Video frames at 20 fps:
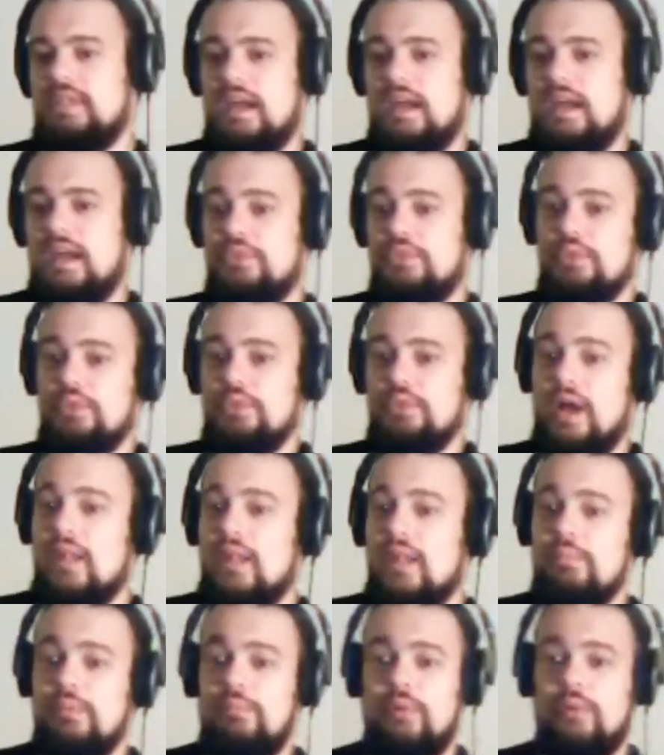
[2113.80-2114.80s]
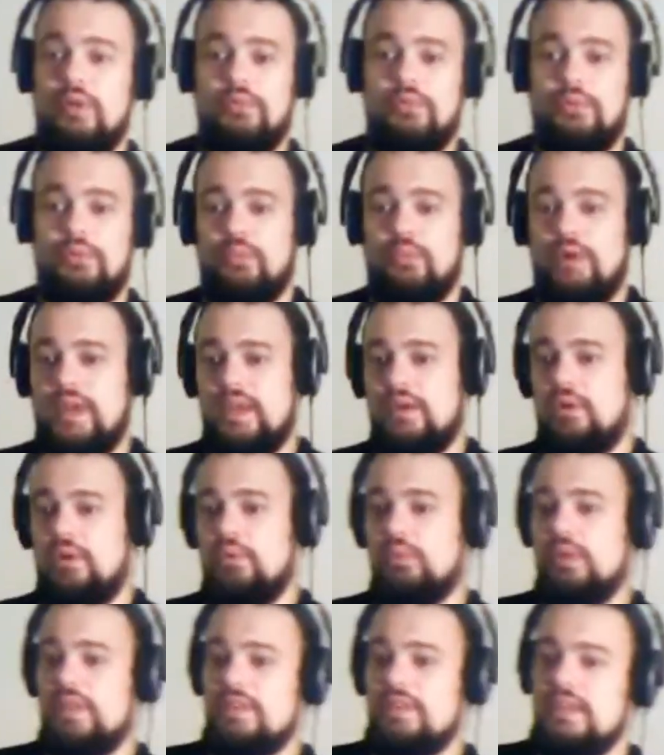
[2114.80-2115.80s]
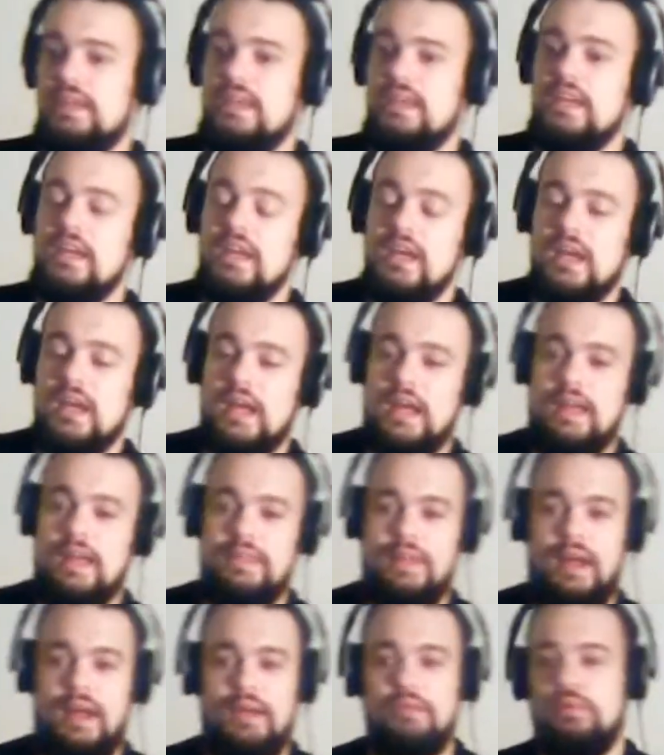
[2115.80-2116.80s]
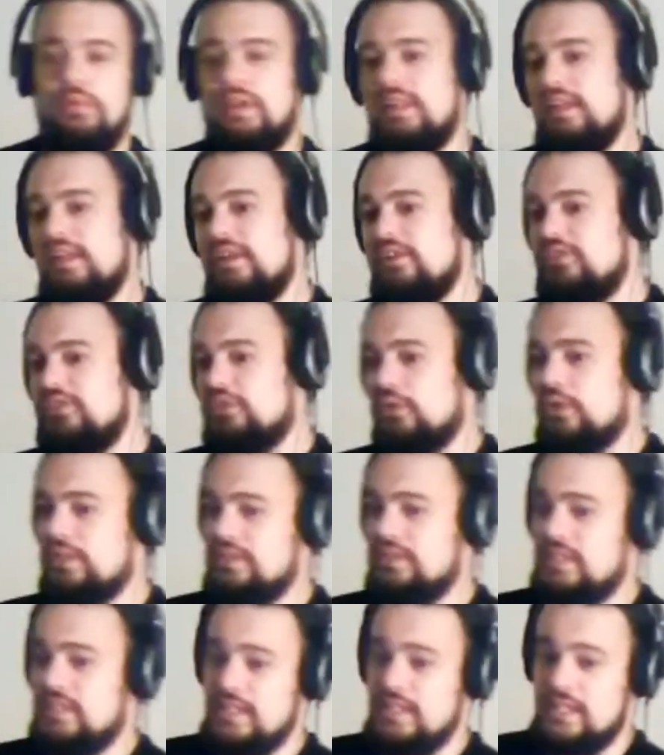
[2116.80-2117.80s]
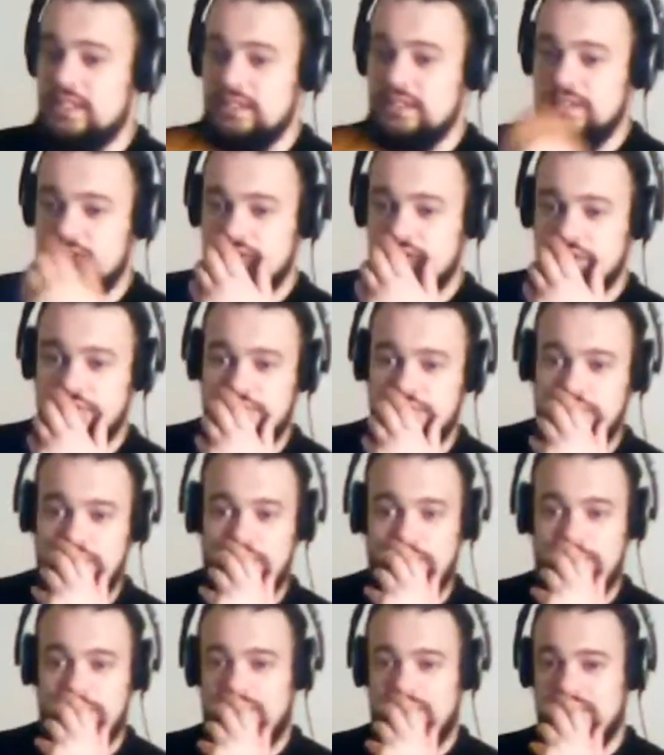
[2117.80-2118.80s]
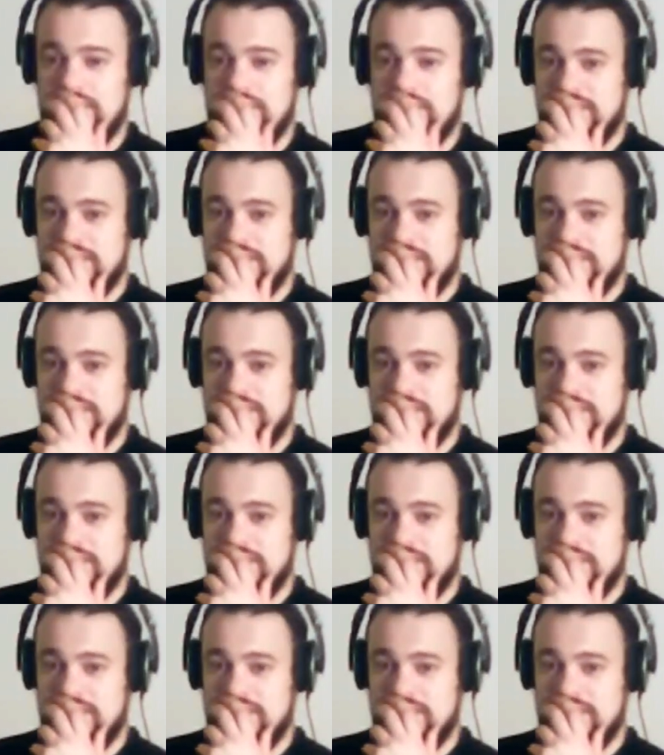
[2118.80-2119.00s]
have a new album underway already. And I really enjoyed the interview because